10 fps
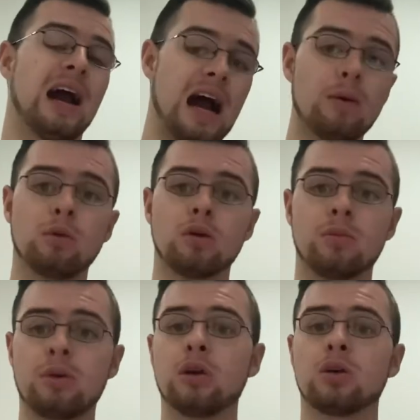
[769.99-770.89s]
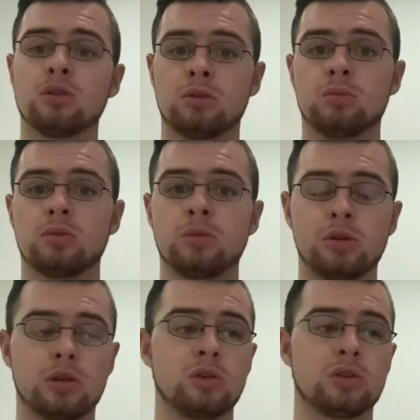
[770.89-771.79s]
I want to bring on some
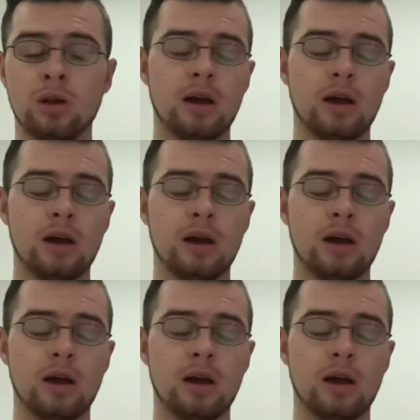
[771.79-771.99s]
substitutions.